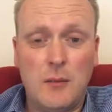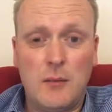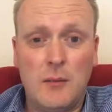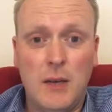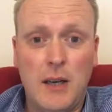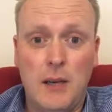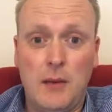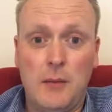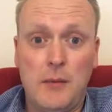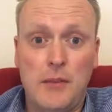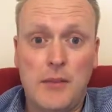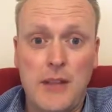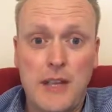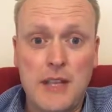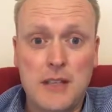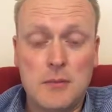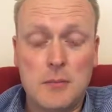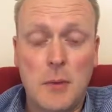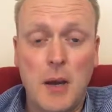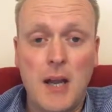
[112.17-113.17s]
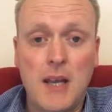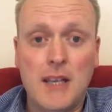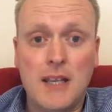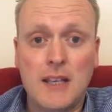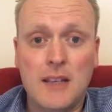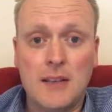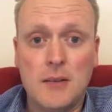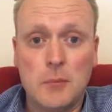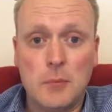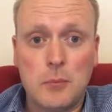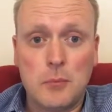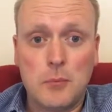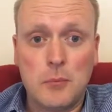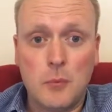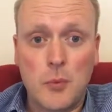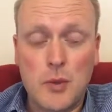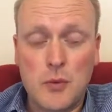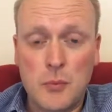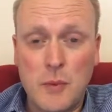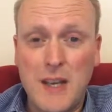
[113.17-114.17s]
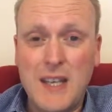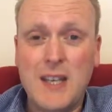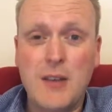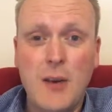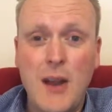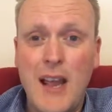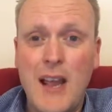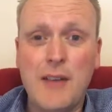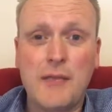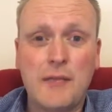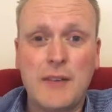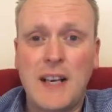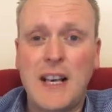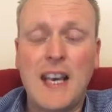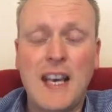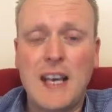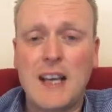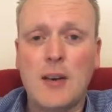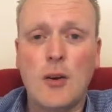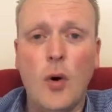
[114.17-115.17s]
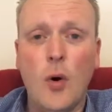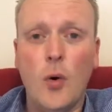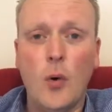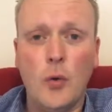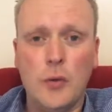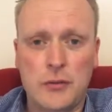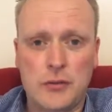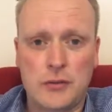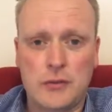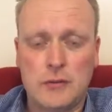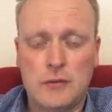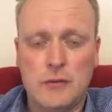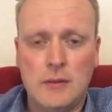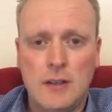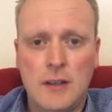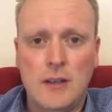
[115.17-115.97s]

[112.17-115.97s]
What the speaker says: well, thanks Mike, but when you have clear goals,